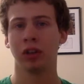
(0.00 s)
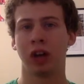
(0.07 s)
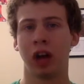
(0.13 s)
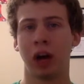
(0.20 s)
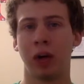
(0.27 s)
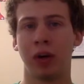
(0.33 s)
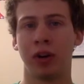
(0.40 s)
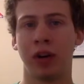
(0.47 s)

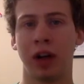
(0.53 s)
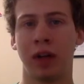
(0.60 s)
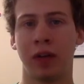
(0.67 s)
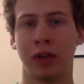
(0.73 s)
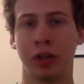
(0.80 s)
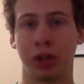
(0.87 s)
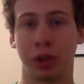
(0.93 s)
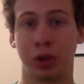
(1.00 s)
I would
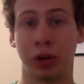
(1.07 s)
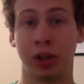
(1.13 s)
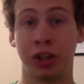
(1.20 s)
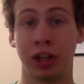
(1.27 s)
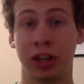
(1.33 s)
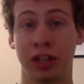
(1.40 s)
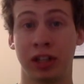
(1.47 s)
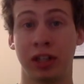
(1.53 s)
never destroy
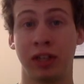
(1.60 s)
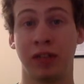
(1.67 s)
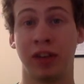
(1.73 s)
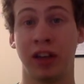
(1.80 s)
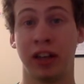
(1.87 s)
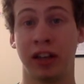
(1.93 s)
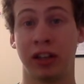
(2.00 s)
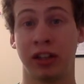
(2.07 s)
Jesse's
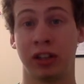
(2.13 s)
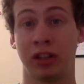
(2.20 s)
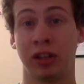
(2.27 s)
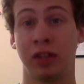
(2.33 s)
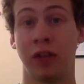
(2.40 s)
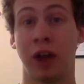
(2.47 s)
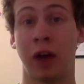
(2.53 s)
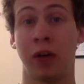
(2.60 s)
things
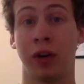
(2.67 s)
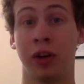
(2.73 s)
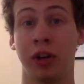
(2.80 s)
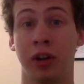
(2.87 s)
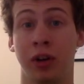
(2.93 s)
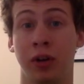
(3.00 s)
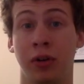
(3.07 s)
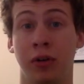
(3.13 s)
if I were
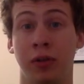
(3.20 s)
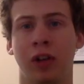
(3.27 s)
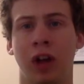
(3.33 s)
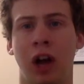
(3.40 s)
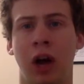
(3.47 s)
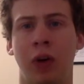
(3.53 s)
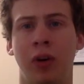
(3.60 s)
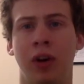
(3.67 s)
you.
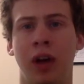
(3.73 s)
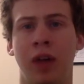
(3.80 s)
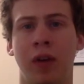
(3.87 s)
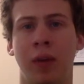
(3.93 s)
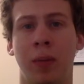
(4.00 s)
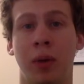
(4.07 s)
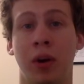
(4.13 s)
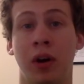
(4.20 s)
I would
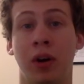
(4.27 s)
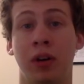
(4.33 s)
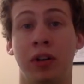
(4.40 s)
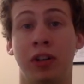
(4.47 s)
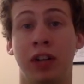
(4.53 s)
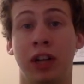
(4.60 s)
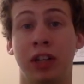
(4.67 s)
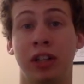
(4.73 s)
never burn
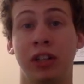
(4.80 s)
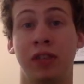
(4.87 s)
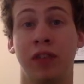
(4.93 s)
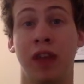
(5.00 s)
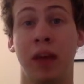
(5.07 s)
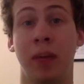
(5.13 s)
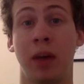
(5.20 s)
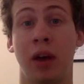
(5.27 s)
Jesse's
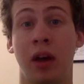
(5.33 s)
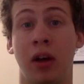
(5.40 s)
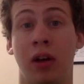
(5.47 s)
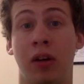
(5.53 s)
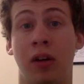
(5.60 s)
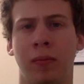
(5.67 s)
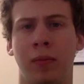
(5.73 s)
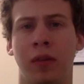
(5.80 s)
fan
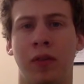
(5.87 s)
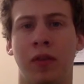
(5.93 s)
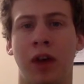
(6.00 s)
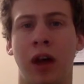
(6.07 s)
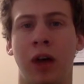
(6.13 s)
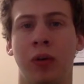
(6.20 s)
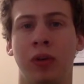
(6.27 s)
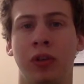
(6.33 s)
mail if
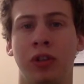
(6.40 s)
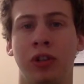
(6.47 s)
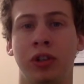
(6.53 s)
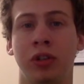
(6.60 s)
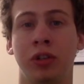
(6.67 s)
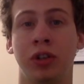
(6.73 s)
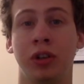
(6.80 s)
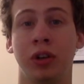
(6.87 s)
I was
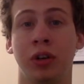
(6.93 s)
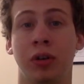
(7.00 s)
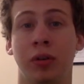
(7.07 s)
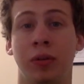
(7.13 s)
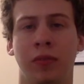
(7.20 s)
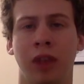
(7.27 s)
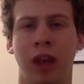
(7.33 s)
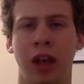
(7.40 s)
you too.
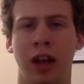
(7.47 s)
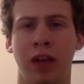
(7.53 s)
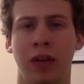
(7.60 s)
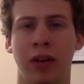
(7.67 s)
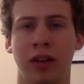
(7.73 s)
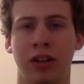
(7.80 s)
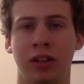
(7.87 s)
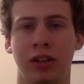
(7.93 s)

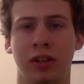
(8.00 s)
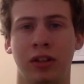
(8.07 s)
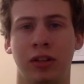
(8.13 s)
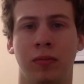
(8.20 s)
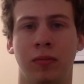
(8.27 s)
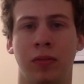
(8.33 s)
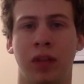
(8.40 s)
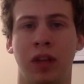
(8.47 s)
Anyways,
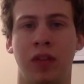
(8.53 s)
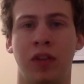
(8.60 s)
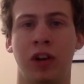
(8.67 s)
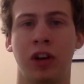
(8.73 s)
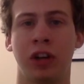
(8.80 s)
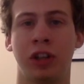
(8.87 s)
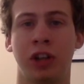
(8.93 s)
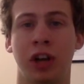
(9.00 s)
if
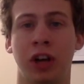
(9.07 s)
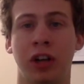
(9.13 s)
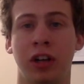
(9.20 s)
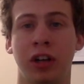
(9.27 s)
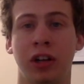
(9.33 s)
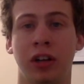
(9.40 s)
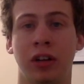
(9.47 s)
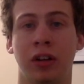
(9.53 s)
you're a
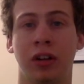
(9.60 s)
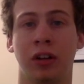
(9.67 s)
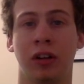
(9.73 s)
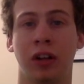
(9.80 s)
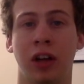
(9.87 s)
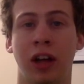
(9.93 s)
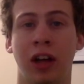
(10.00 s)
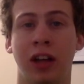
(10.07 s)
juggy,
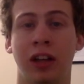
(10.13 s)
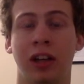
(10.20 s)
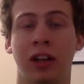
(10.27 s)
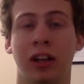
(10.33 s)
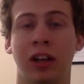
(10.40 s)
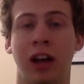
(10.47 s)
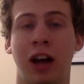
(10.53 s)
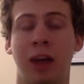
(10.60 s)
like,
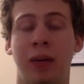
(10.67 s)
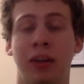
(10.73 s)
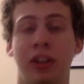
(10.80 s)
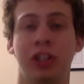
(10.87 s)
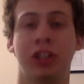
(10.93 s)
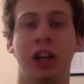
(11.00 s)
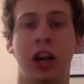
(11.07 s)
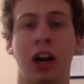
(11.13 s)
comment,
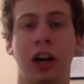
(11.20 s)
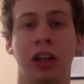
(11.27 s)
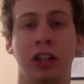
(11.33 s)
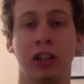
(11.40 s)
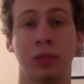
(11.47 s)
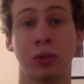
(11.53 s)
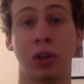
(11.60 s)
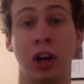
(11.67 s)
share, and
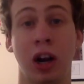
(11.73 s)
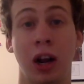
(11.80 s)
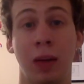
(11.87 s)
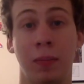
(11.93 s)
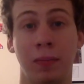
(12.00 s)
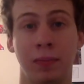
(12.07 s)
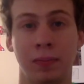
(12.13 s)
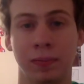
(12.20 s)
subscribe.